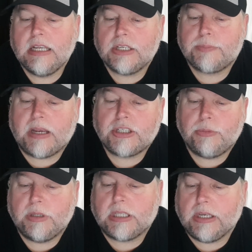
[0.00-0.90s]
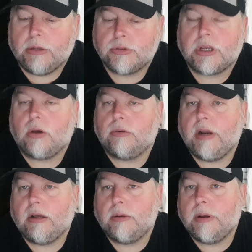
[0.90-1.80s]
especially with the news going
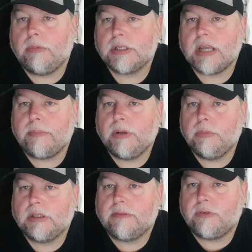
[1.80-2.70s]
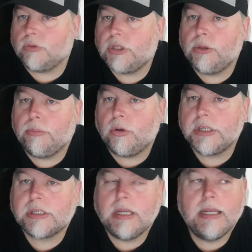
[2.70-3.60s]
around about what's happening with the front two
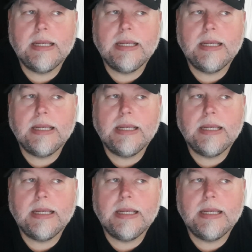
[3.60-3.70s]
boys.